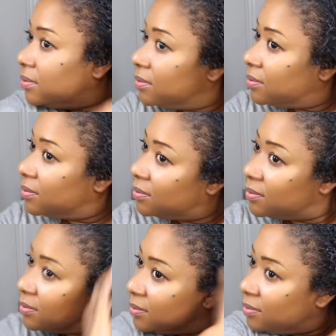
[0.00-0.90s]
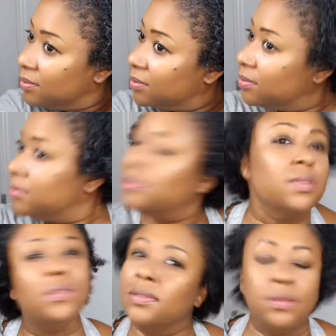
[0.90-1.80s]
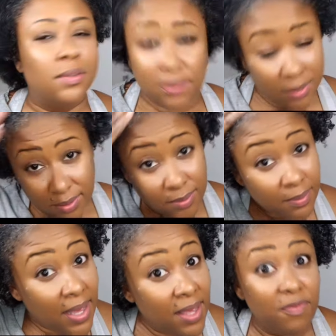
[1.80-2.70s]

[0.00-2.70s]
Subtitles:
So I do this step before